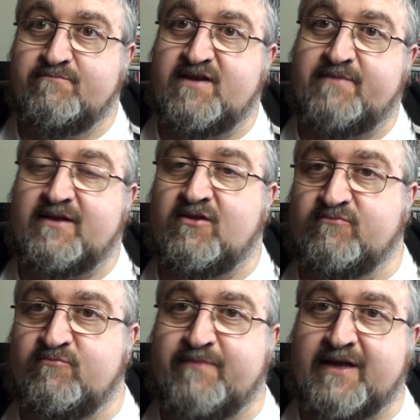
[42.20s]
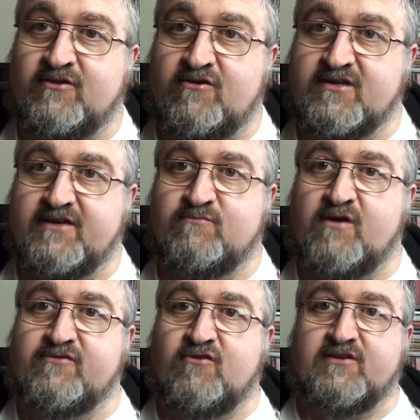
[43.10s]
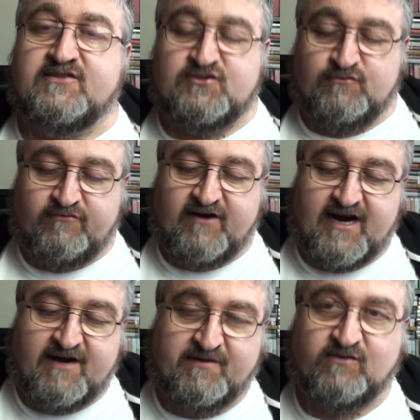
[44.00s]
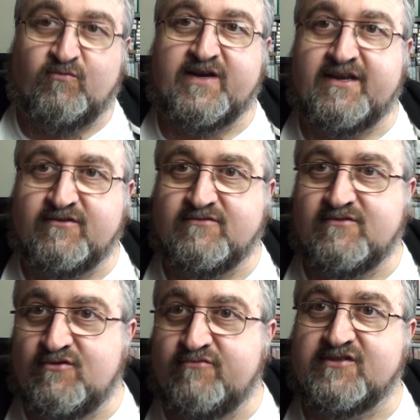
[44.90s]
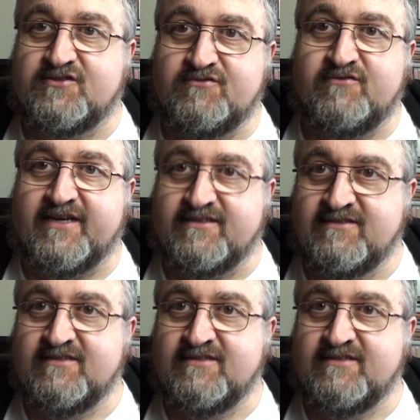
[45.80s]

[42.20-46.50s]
be a bit longer than what I've got so far, but I don't want to overdo it